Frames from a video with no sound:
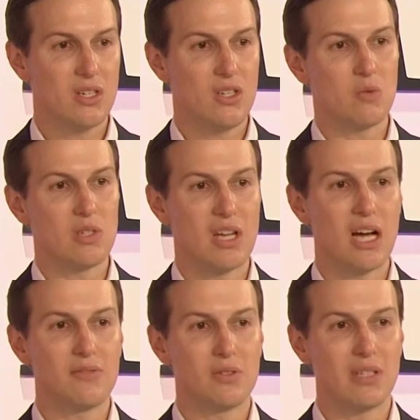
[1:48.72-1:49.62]
can you
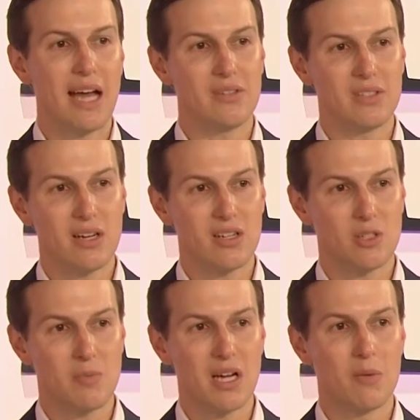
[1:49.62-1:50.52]
resolve to allow these
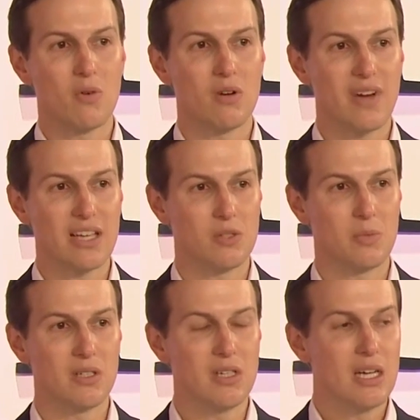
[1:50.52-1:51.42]
areas to become more
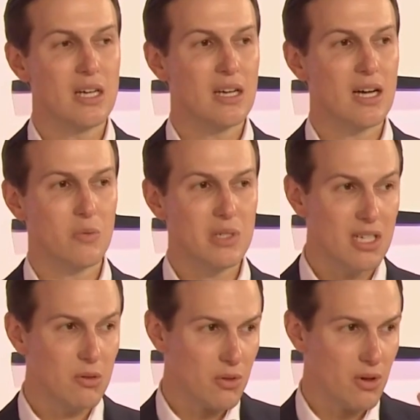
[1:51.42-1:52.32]
investable? We
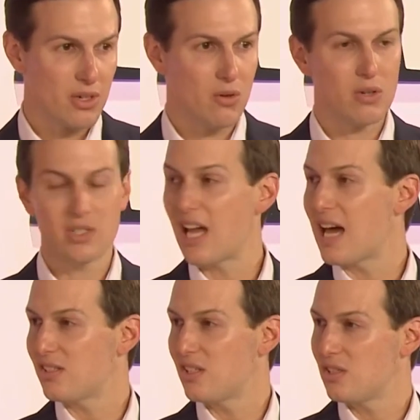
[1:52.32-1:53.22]
deal with all the core
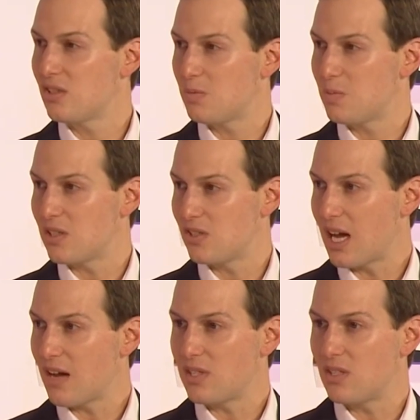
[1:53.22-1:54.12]
status issues because
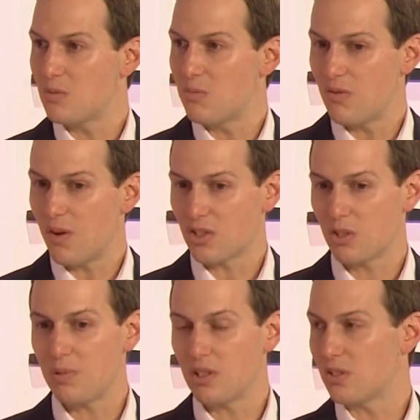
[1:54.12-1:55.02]
you have to do it, but we've
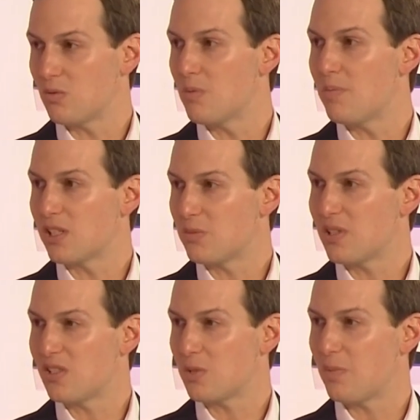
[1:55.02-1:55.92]
also built a robust
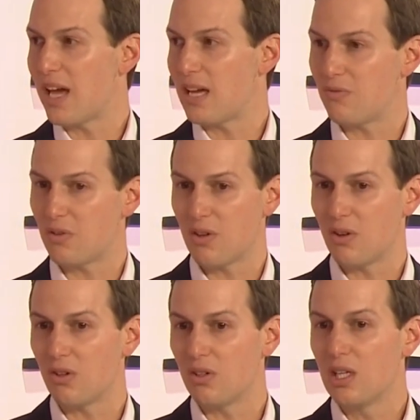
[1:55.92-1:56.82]
business plan for the
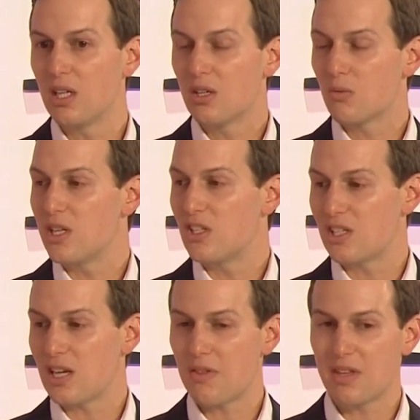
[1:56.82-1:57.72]
whole
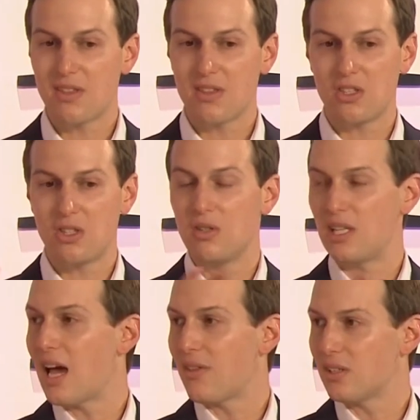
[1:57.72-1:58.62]
region. I think that the two
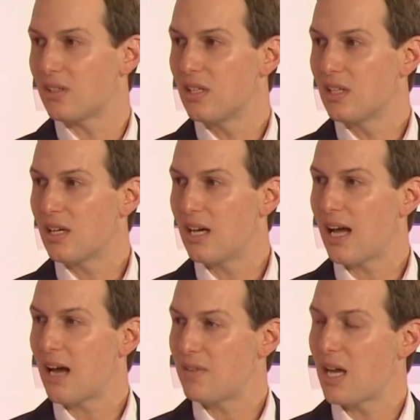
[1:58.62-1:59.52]
together
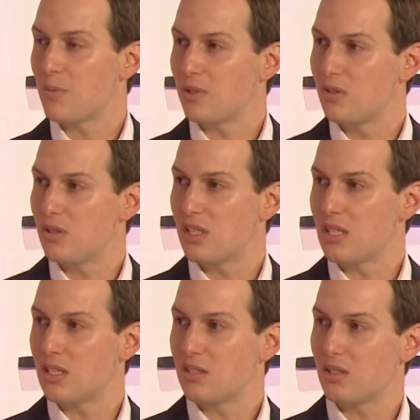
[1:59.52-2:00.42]
have the opportunity
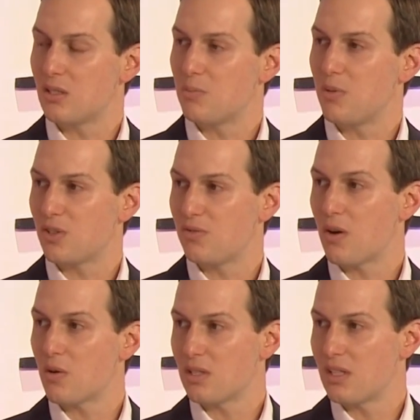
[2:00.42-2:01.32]
to push
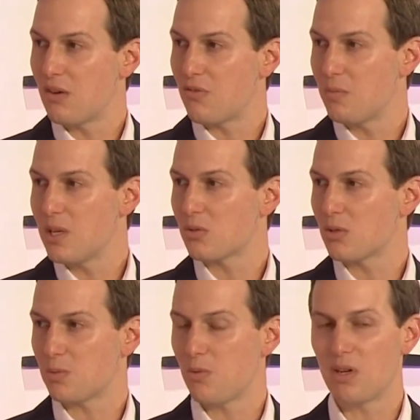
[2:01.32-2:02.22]
forward. And then from
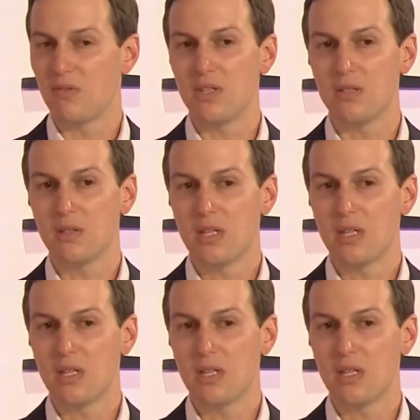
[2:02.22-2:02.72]
Israel's point of view,